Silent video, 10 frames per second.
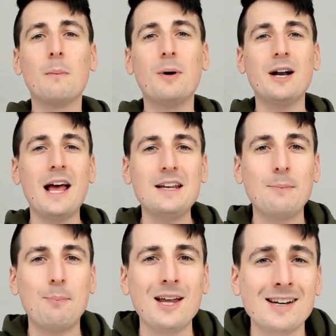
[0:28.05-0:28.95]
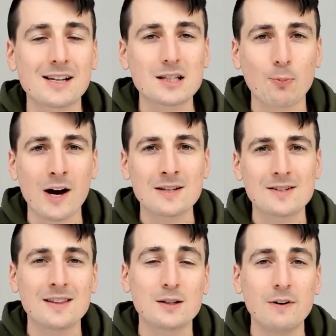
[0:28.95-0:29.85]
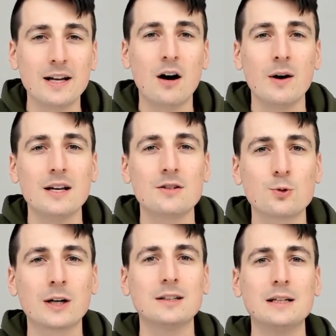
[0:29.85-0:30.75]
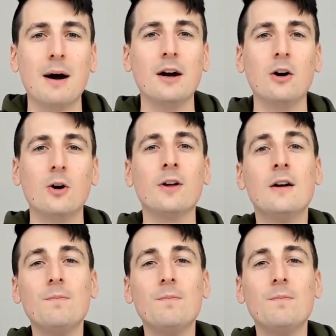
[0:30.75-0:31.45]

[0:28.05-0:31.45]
but any opinion expressed in this video is strictly my own.